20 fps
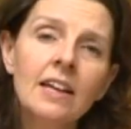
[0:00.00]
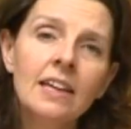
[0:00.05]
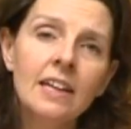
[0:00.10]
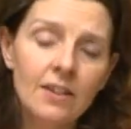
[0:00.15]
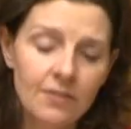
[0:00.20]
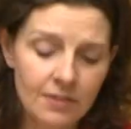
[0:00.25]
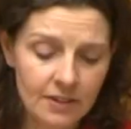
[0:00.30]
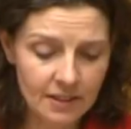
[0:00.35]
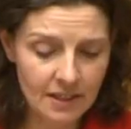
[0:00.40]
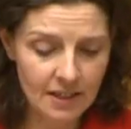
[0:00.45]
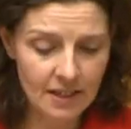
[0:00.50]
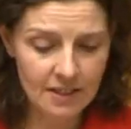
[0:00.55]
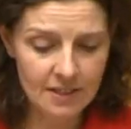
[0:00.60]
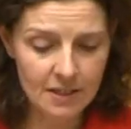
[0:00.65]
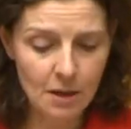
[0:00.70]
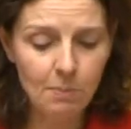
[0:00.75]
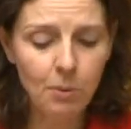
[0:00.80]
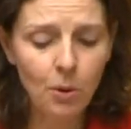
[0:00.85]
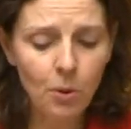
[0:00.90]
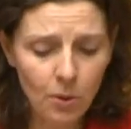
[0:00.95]
Given
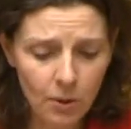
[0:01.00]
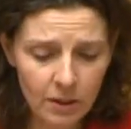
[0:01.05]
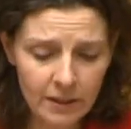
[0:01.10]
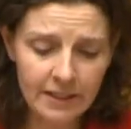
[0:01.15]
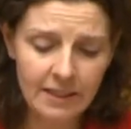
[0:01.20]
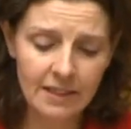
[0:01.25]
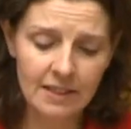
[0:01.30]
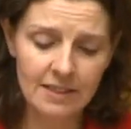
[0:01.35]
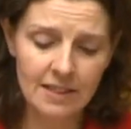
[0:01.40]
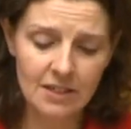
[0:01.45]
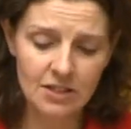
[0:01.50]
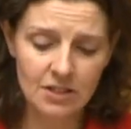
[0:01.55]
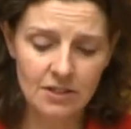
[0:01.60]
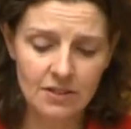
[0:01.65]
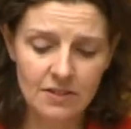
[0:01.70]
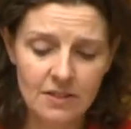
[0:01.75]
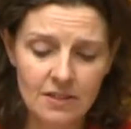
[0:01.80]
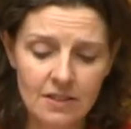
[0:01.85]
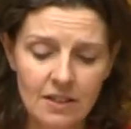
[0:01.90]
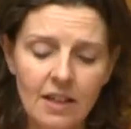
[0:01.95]
these appalling
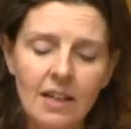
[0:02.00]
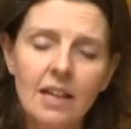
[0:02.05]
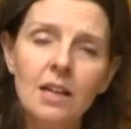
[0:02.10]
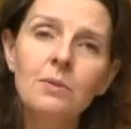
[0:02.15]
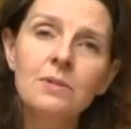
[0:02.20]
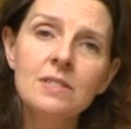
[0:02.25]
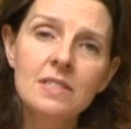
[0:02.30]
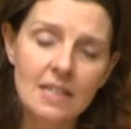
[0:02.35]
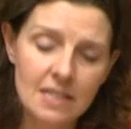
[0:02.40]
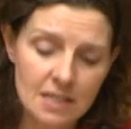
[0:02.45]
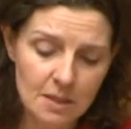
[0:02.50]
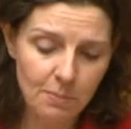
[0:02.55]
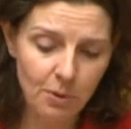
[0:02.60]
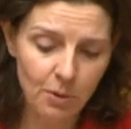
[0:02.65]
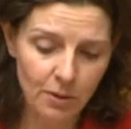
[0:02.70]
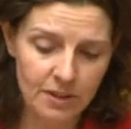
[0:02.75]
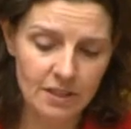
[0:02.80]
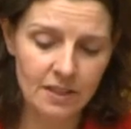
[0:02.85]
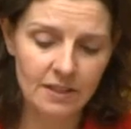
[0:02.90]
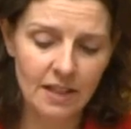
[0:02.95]
conditions, it was
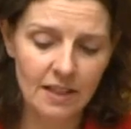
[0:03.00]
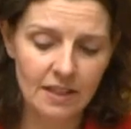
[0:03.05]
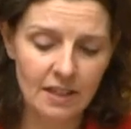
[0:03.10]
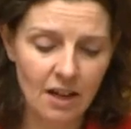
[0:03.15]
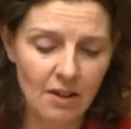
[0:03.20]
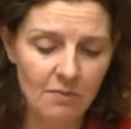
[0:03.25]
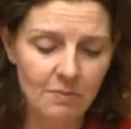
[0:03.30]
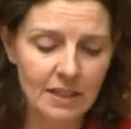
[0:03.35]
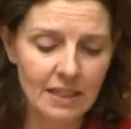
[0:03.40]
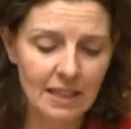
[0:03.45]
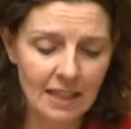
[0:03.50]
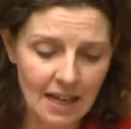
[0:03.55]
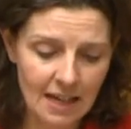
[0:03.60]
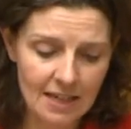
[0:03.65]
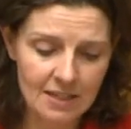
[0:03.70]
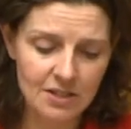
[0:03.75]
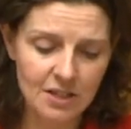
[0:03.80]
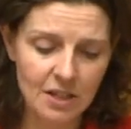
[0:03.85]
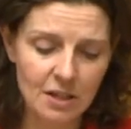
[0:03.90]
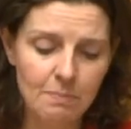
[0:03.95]
disappointing that the government
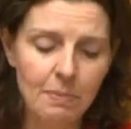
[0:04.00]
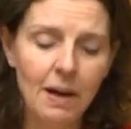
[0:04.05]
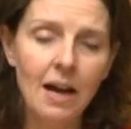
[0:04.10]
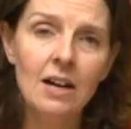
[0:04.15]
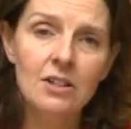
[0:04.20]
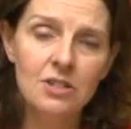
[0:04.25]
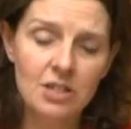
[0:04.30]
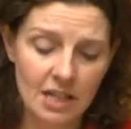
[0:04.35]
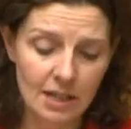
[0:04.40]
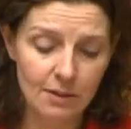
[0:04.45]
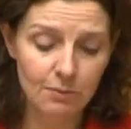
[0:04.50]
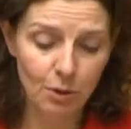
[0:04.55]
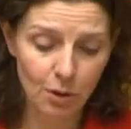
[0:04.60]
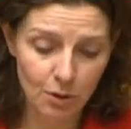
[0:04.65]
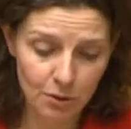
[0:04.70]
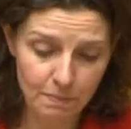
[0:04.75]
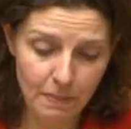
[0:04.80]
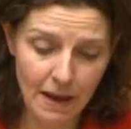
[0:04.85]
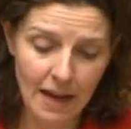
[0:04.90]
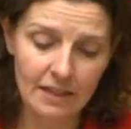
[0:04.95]
last year partially
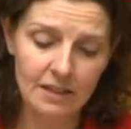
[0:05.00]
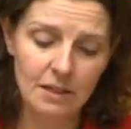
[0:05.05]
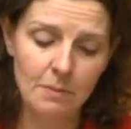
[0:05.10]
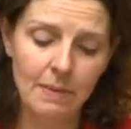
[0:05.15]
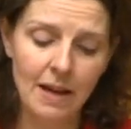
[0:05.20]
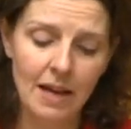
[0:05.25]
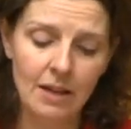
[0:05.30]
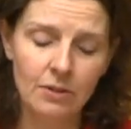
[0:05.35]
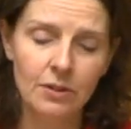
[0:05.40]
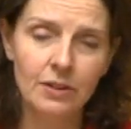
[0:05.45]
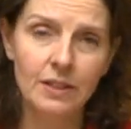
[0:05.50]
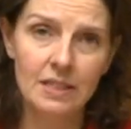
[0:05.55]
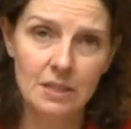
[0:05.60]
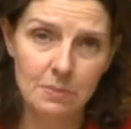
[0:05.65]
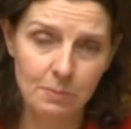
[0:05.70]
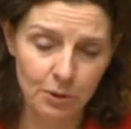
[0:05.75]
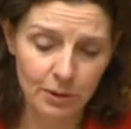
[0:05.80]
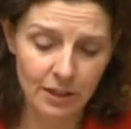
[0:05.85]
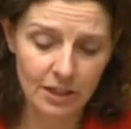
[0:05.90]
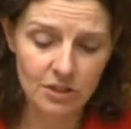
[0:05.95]
rolled back the ban on
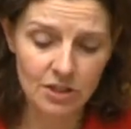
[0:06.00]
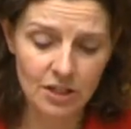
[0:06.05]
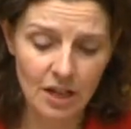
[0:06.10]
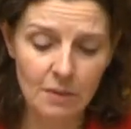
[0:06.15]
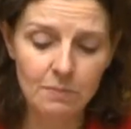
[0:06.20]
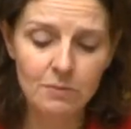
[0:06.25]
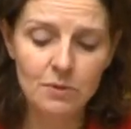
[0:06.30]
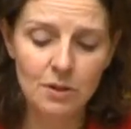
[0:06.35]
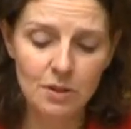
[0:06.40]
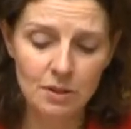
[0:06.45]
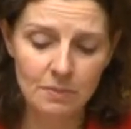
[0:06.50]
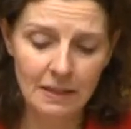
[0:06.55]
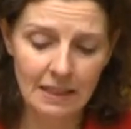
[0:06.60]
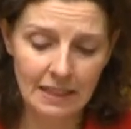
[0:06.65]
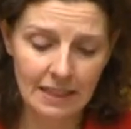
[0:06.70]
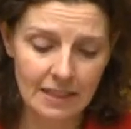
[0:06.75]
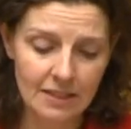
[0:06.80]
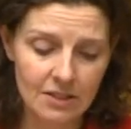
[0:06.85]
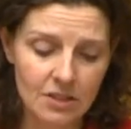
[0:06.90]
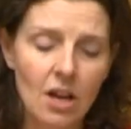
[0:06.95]
exporting sheep to the
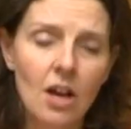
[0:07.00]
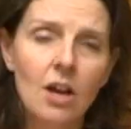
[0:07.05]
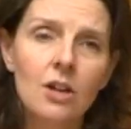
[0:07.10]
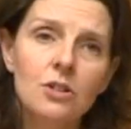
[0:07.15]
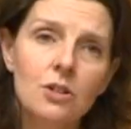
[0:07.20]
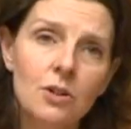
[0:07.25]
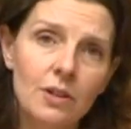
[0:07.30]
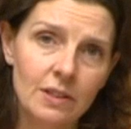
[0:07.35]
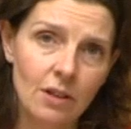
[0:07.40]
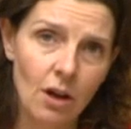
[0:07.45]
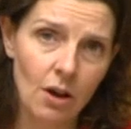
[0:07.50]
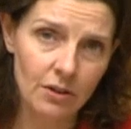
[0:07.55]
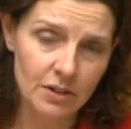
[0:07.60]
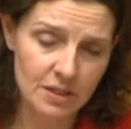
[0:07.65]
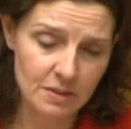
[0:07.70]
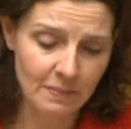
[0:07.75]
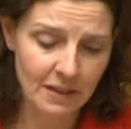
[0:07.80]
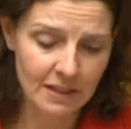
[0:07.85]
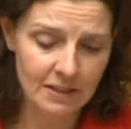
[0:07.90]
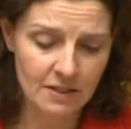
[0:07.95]
Middle East during the
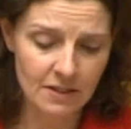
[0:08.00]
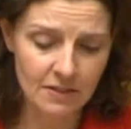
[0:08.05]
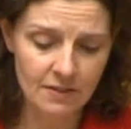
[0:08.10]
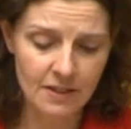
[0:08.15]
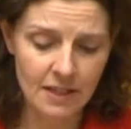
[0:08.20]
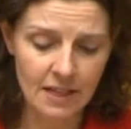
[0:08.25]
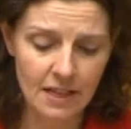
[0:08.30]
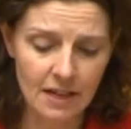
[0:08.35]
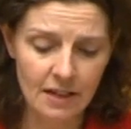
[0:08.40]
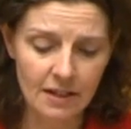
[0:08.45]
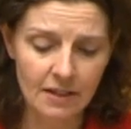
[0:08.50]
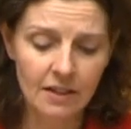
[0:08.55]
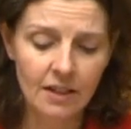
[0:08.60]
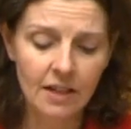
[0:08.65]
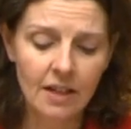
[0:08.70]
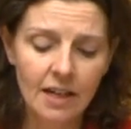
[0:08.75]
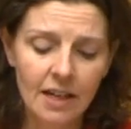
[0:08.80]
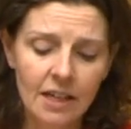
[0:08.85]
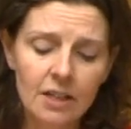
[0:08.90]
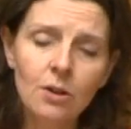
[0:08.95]
hottest months of the year,
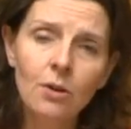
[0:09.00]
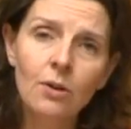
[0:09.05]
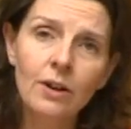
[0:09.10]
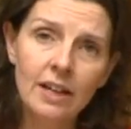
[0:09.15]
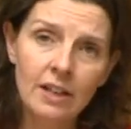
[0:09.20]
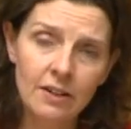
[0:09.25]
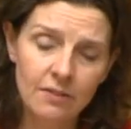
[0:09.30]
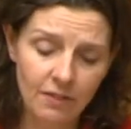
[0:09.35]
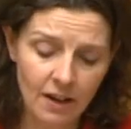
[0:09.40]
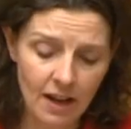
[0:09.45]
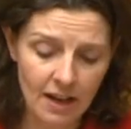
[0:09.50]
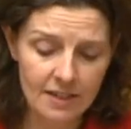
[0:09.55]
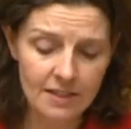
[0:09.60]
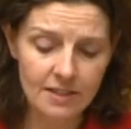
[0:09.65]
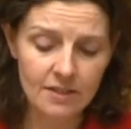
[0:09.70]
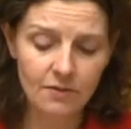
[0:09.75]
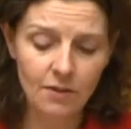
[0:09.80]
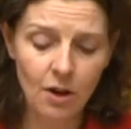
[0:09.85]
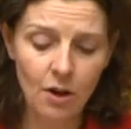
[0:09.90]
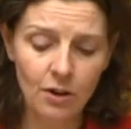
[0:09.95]
ignoring
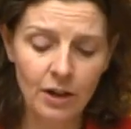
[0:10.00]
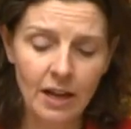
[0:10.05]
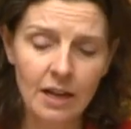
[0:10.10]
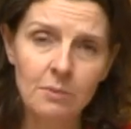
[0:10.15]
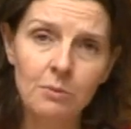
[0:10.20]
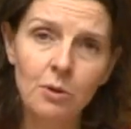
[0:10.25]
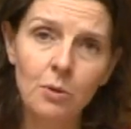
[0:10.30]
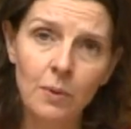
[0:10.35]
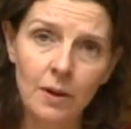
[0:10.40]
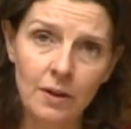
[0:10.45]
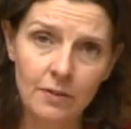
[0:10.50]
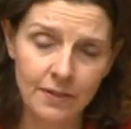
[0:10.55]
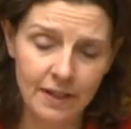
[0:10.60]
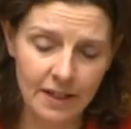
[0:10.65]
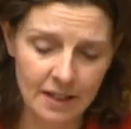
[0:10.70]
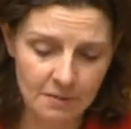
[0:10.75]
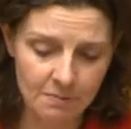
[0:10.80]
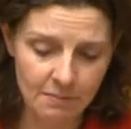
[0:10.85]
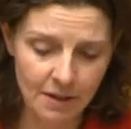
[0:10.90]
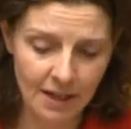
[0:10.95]
advice on animal
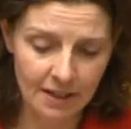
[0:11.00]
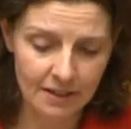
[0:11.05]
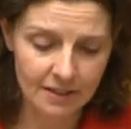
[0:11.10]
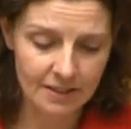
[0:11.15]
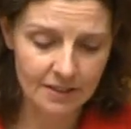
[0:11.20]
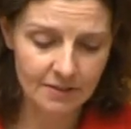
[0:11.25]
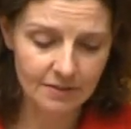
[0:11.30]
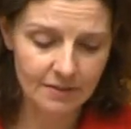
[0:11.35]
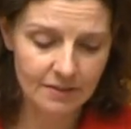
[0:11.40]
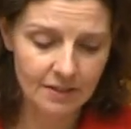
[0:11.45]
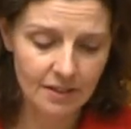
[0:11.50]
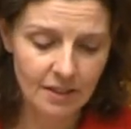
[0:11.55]
welfare impacts.